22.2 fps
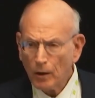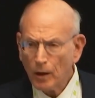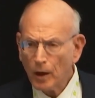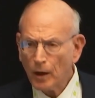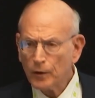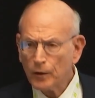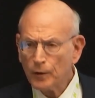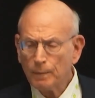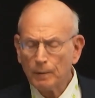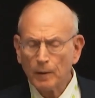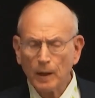
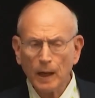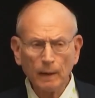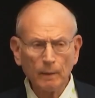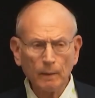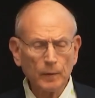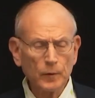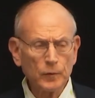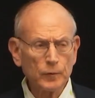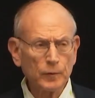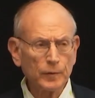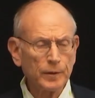other
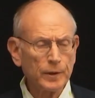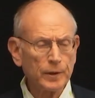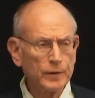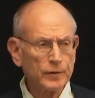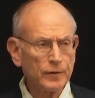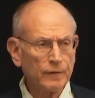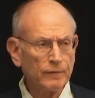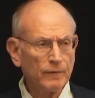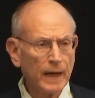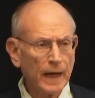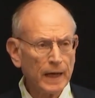problems with these
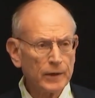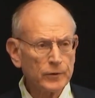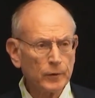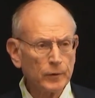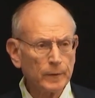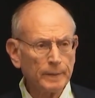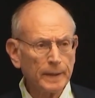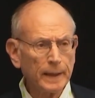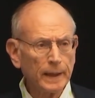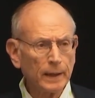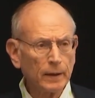advisory
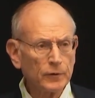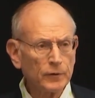panels.